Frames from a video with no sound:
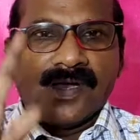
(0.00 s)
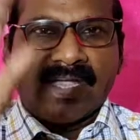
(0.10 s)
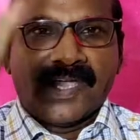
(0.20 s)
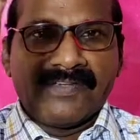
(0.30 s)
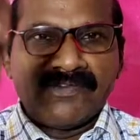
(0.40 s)

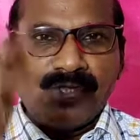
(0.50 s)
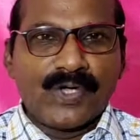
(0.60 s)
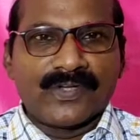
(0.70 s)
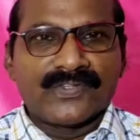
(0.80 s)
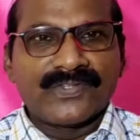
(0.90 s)
Hi
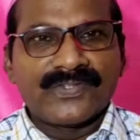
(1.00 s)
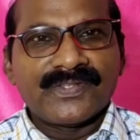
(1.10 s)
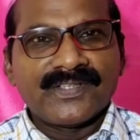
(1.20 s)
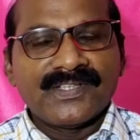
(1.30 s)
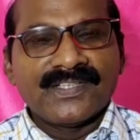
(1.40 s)
viewers,
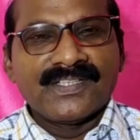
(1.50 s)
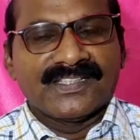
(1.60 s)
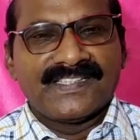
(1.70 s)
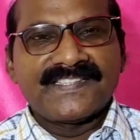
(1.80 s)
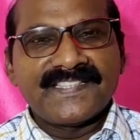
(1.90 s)

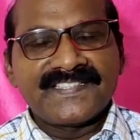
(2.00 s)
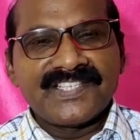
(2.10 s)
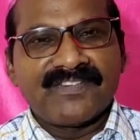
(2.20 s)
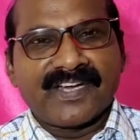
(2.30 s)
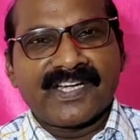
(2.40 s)
this is Sri
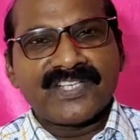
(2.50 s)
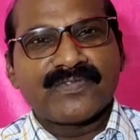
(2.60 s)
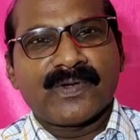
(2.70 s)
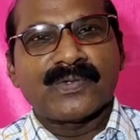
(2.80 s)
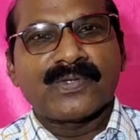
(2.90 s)

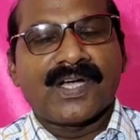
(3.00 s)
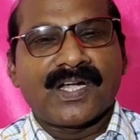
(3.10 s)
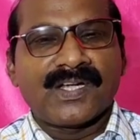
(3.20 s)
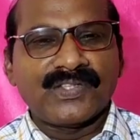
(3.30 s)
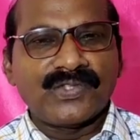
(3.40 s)
Venkateshwaru
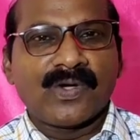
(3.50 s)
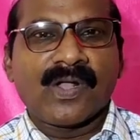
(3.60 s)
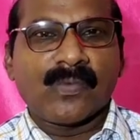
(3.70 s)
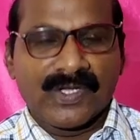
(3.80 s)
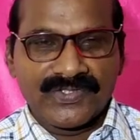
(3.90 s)
and you
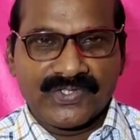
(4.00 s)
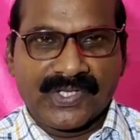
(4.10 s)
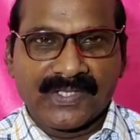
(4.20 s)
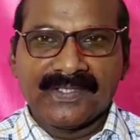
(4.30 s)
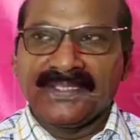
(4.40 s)
are
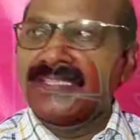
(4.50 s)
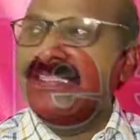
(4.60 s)
watching